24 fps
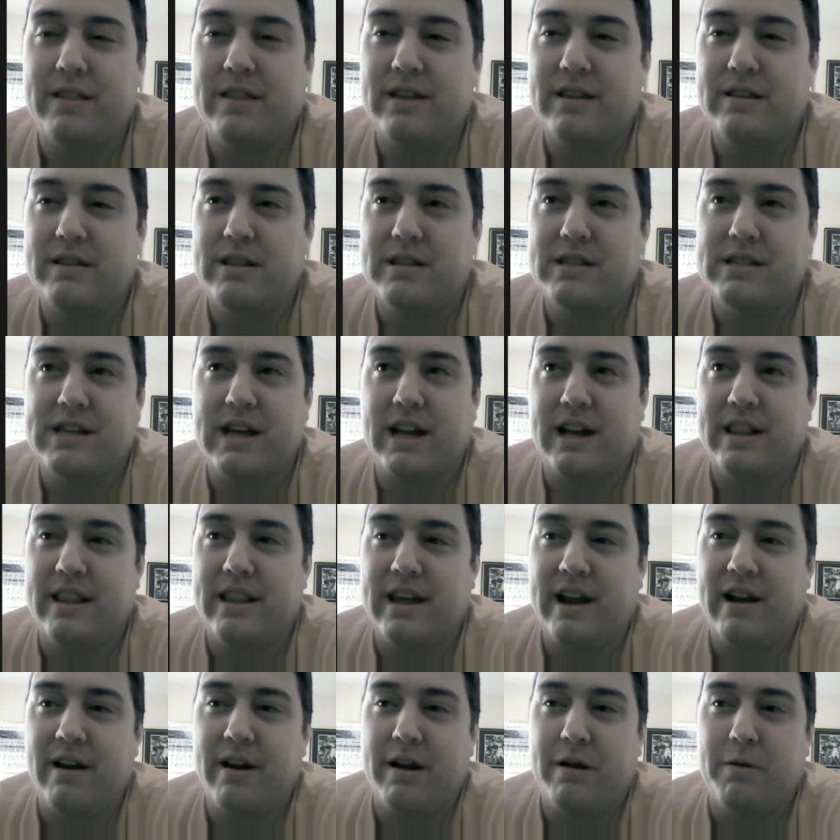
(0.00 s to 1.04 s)
this is kind of the
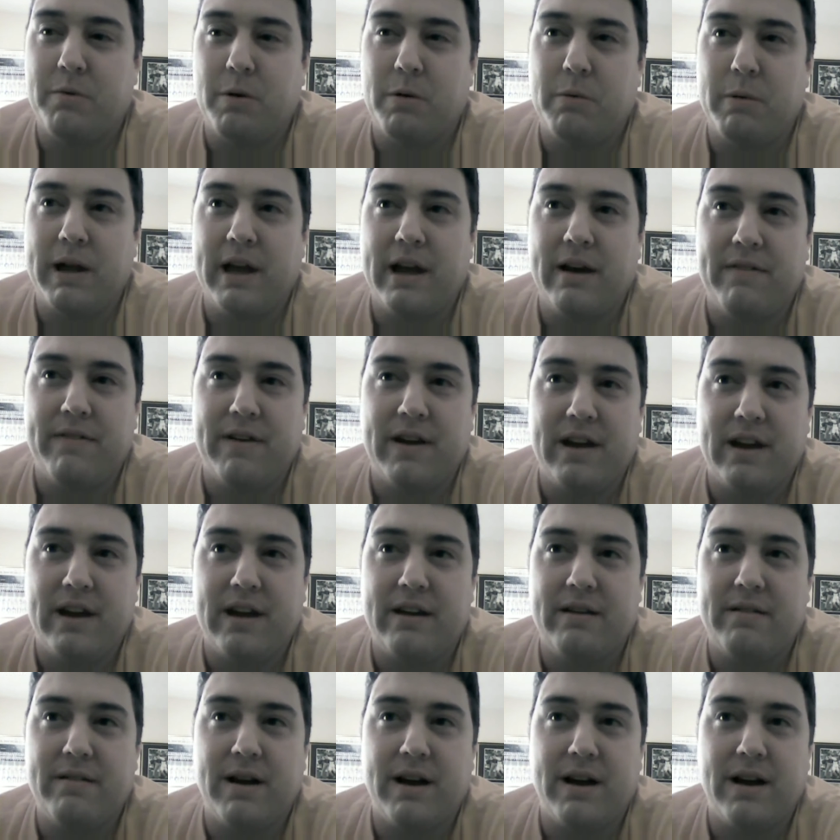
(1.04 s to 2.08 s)
area where we have a
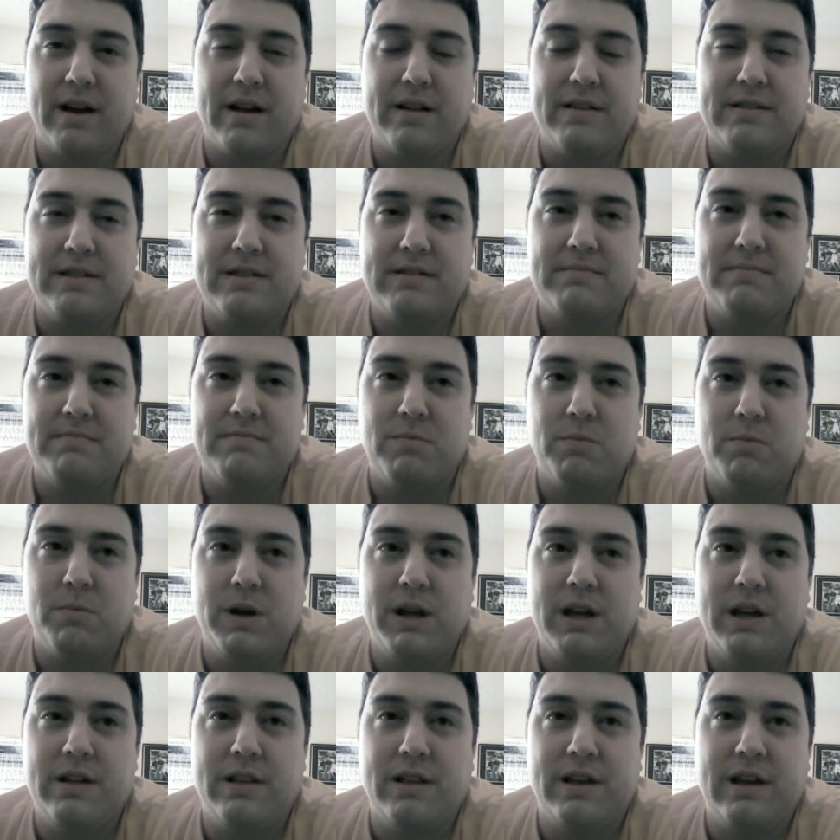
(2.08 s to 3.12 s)

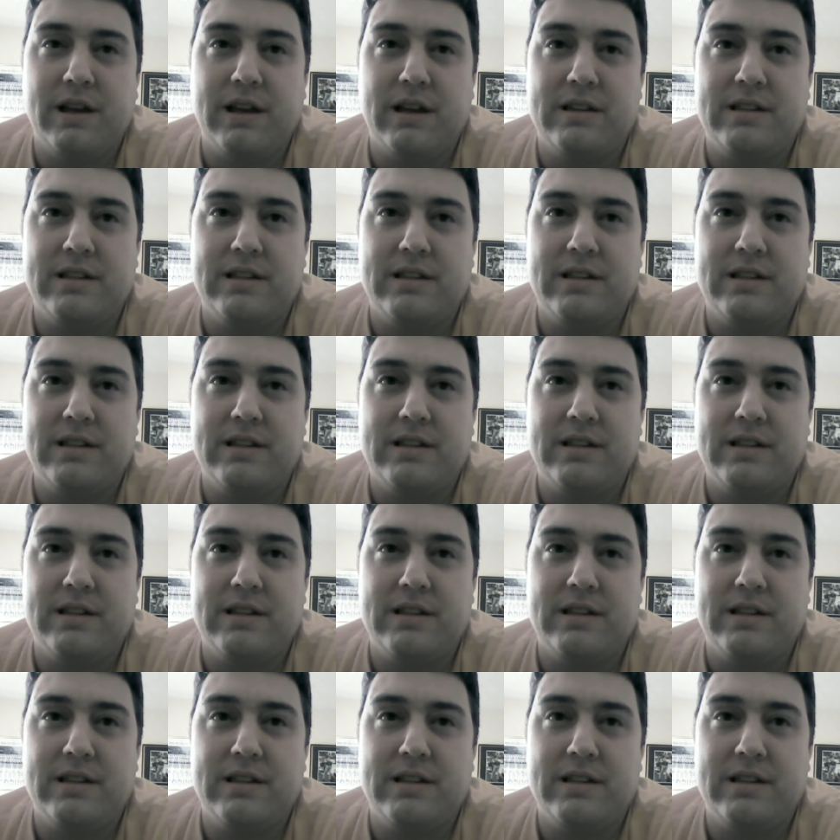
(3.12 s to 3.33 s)
weekly